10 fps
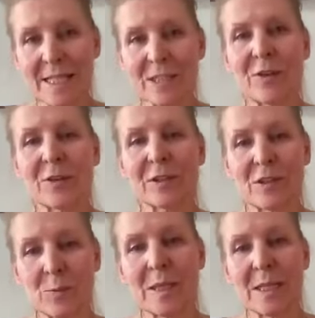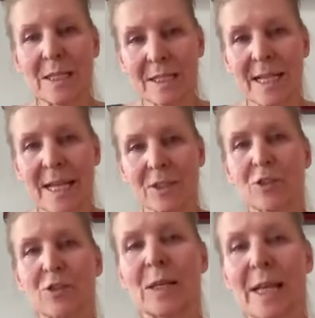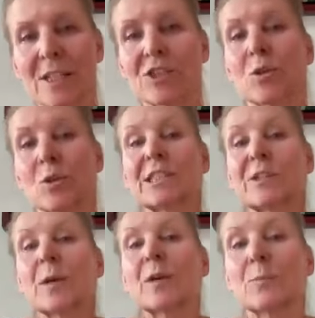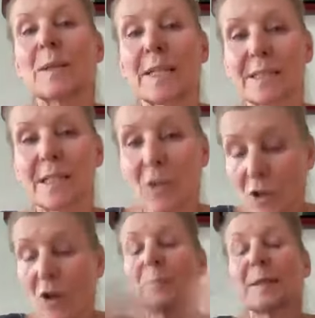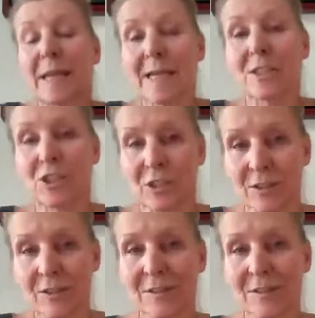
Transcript: there's going to be in that accumulation also a complication.